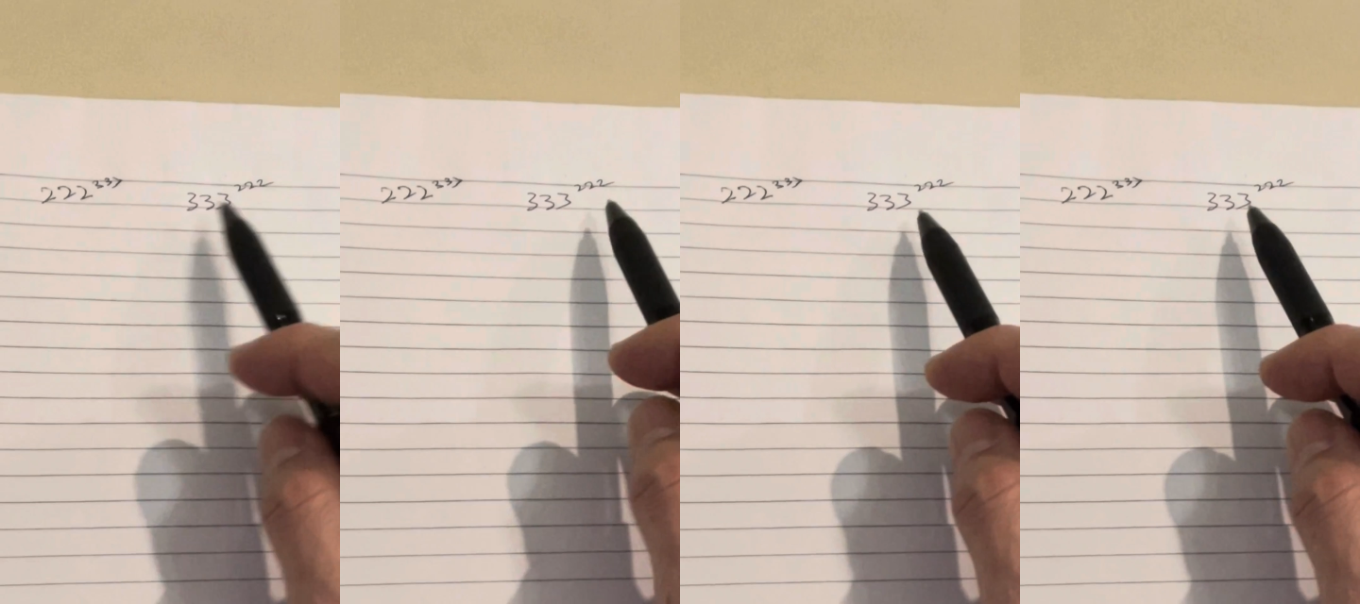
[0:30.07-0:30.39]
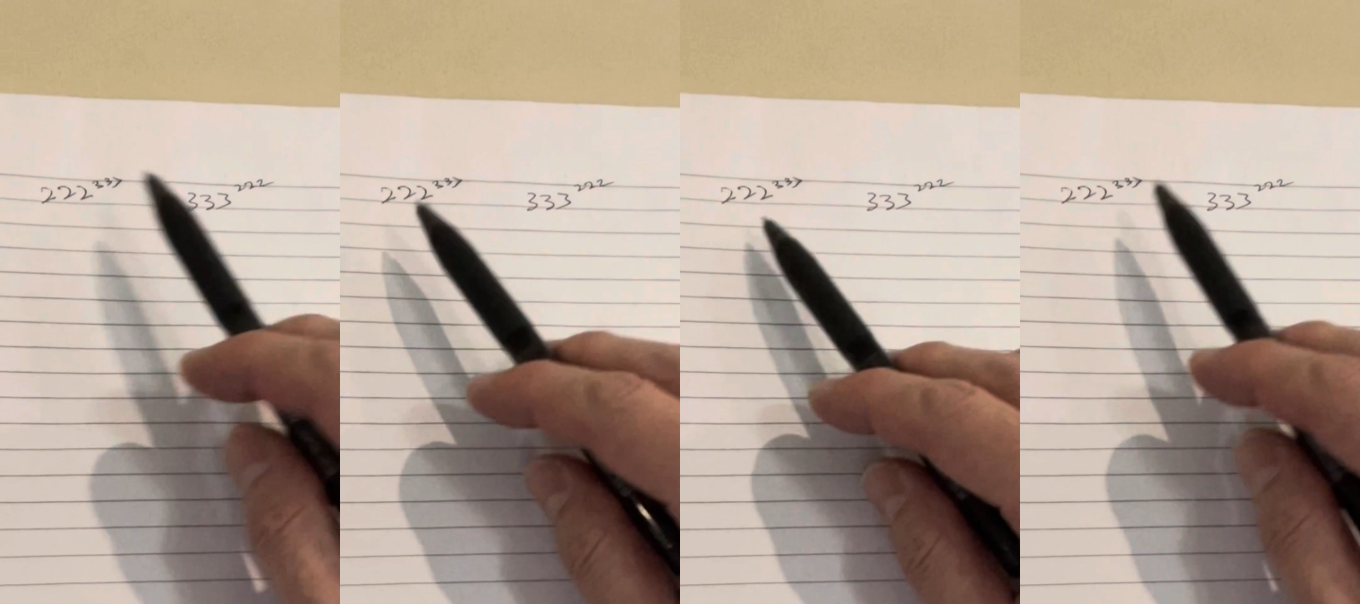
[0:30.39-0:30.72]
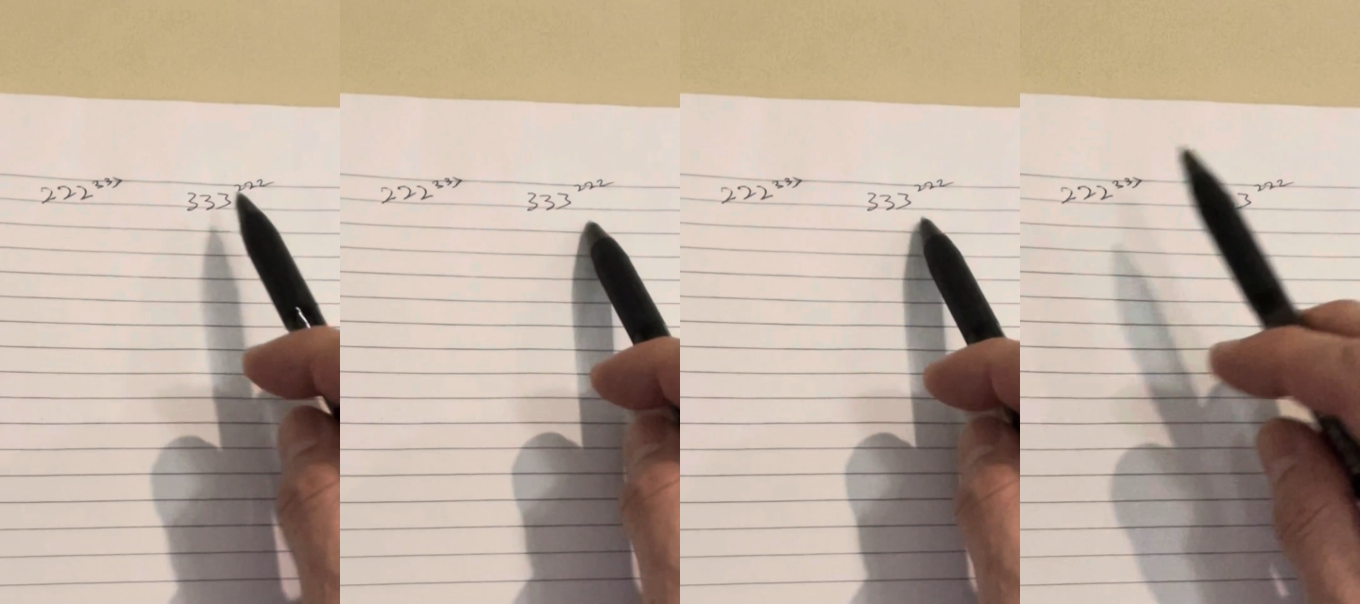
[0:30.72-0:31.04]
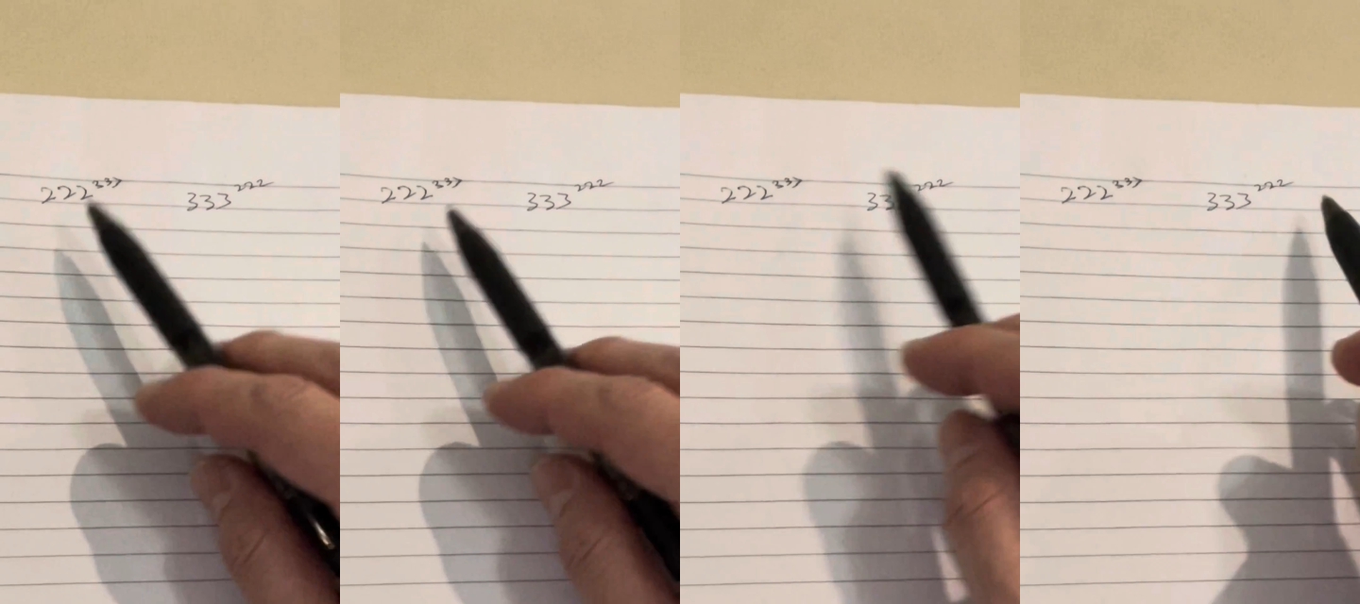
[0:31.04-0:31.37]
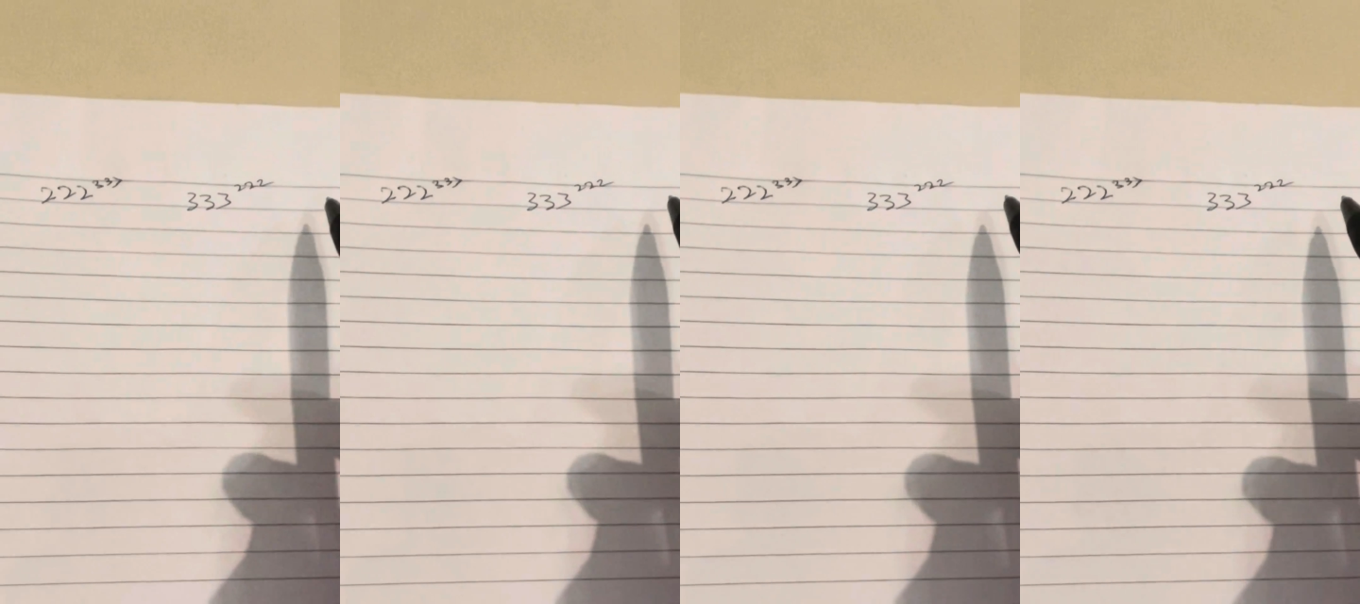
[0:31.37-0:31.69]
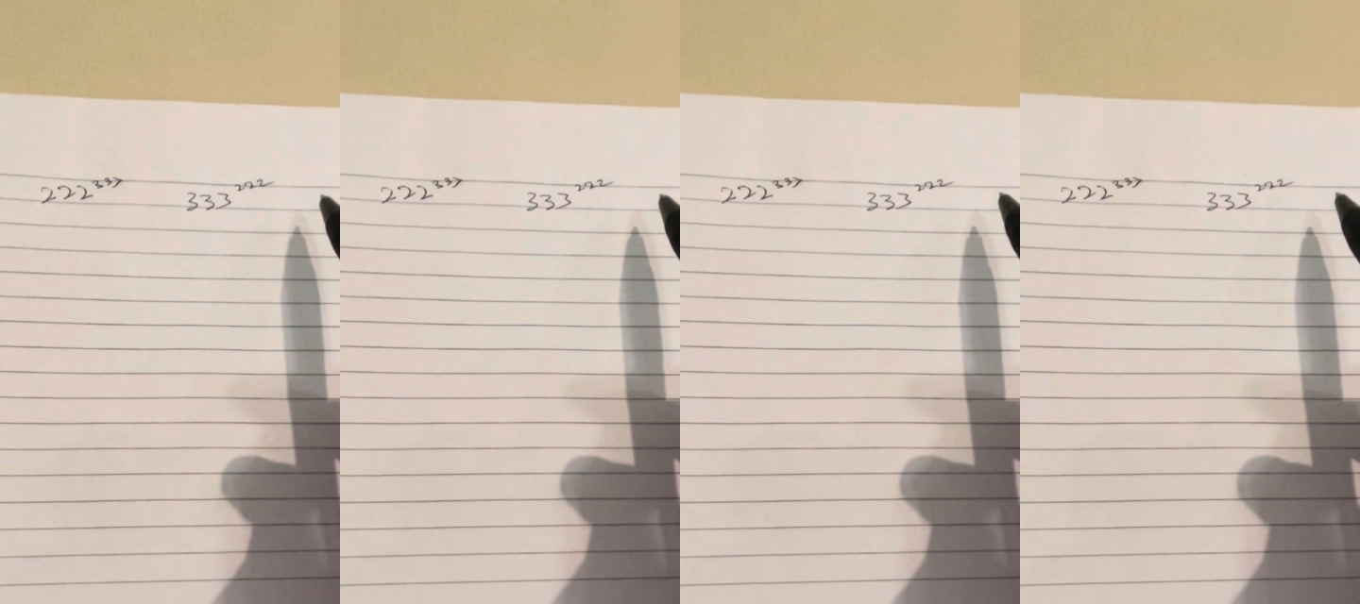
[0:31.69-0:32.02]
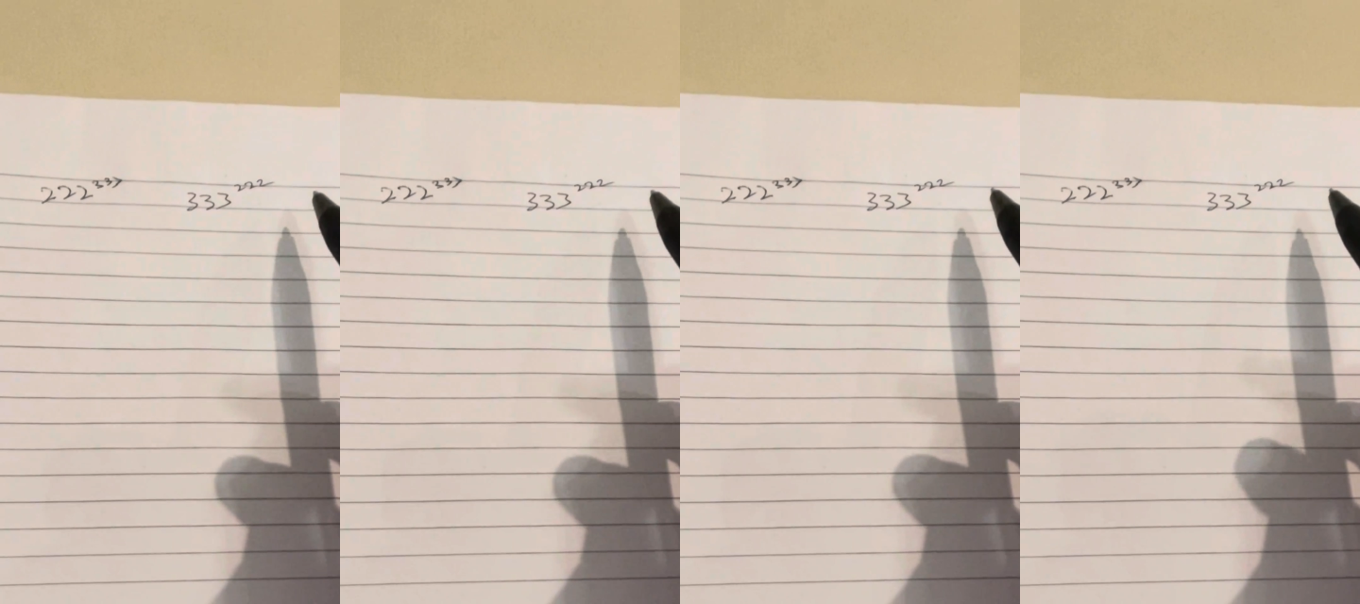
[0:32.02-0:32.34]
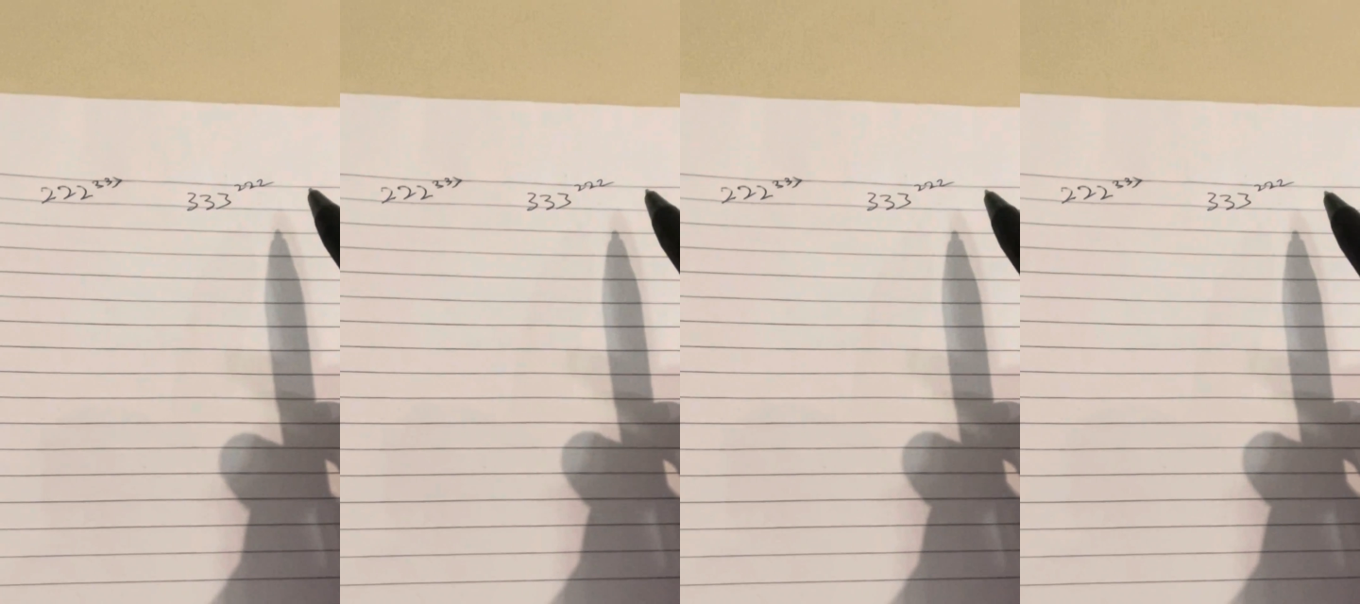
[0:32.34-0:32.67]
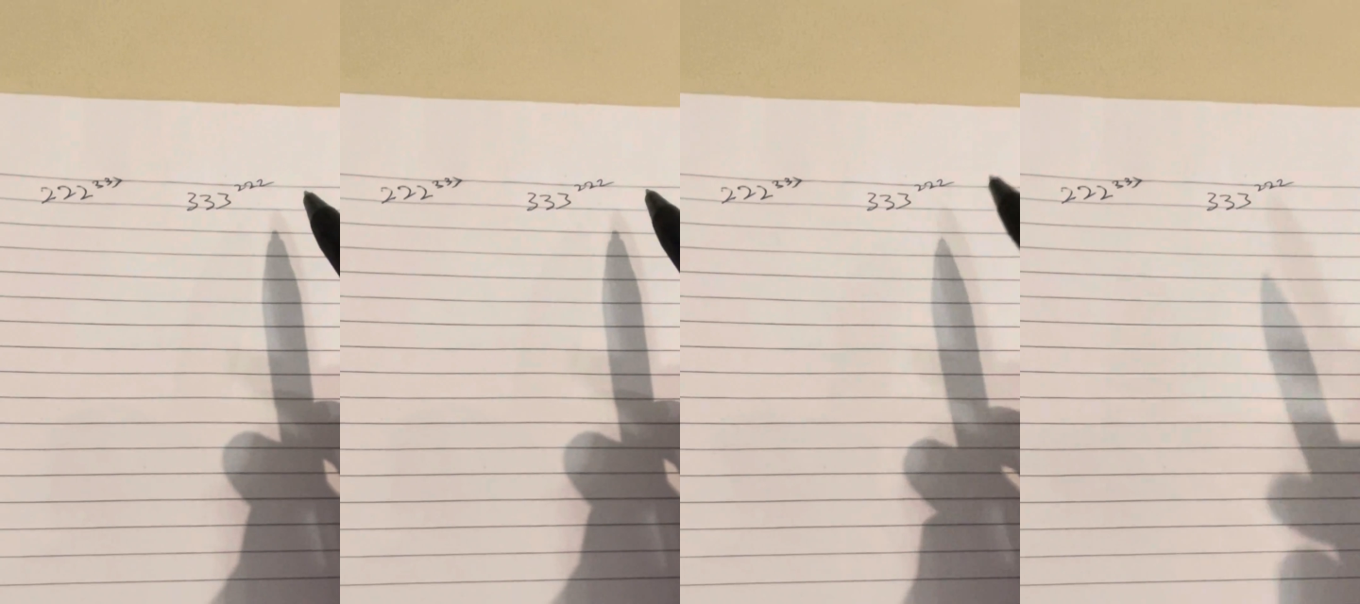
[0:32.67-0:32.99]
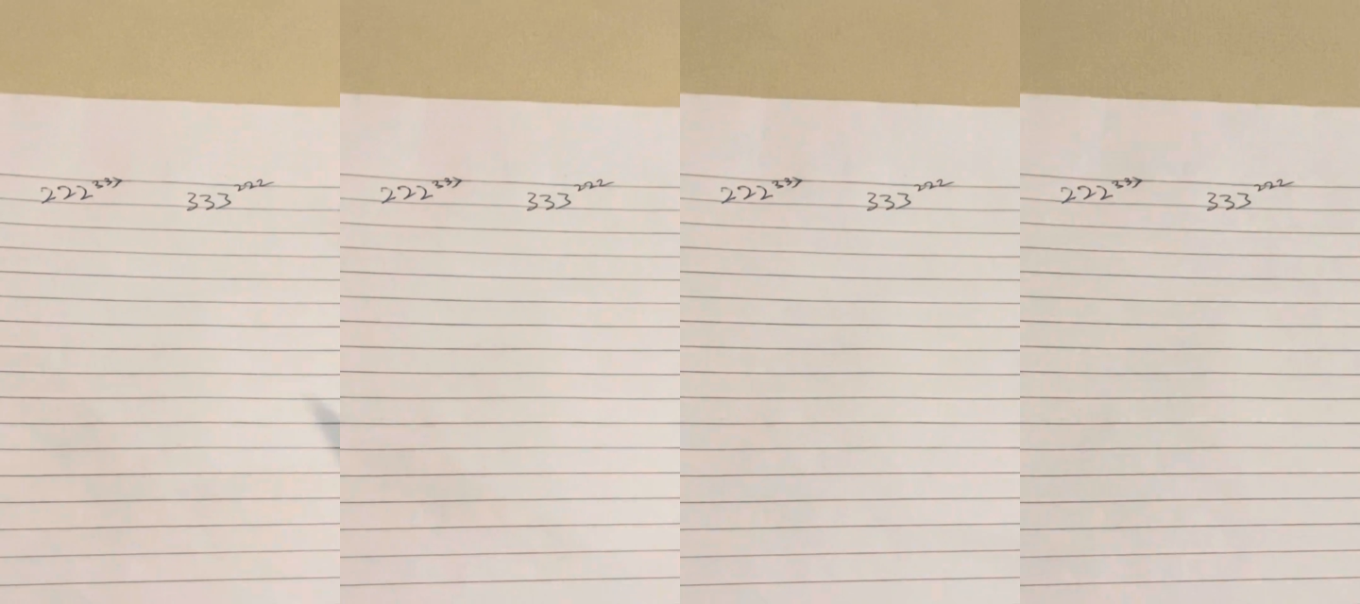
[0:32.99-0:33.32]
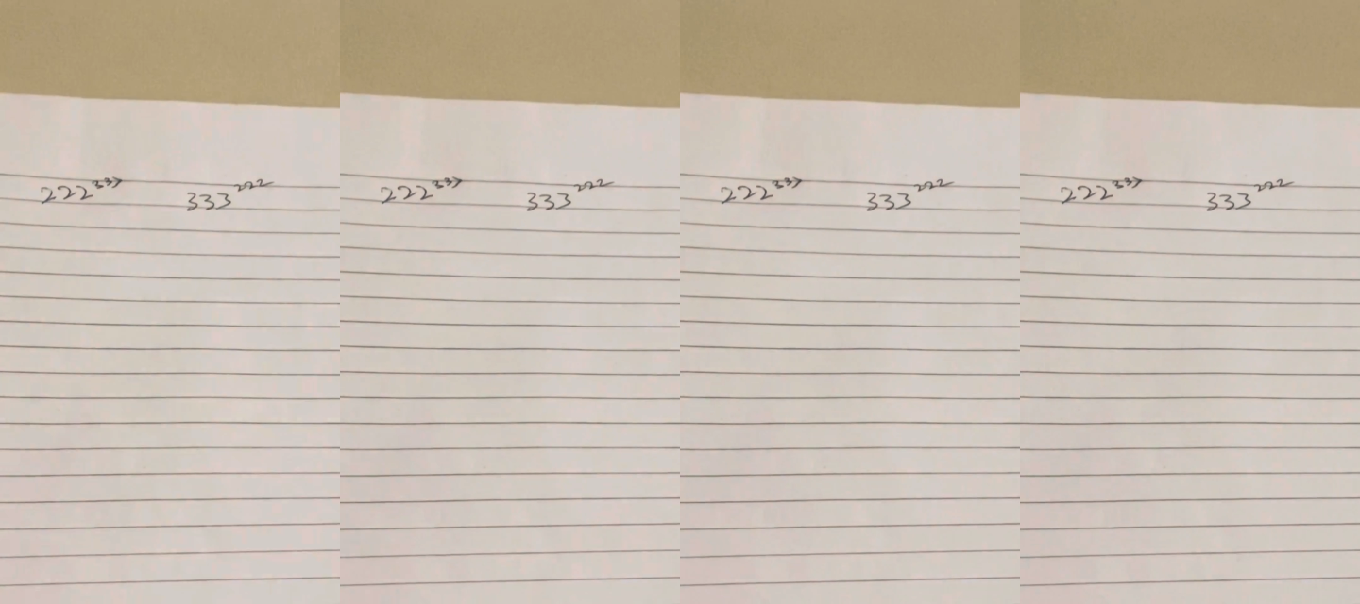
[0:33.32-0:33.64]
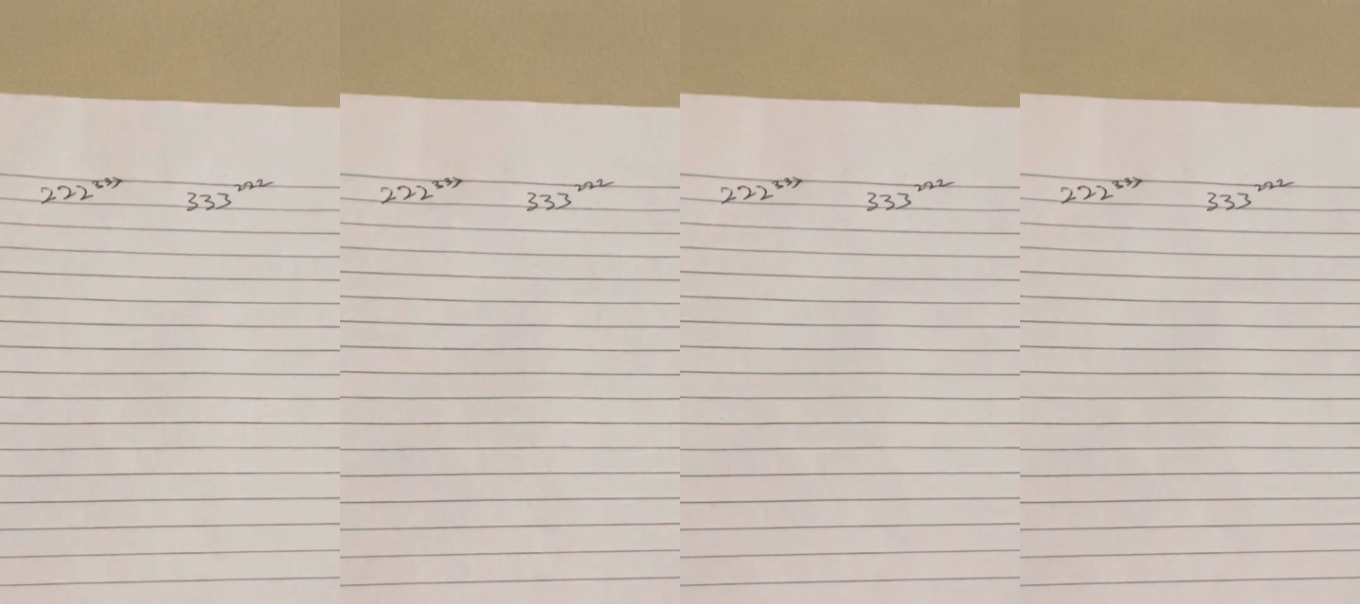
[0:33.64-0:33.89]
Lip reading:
(no speaker visible)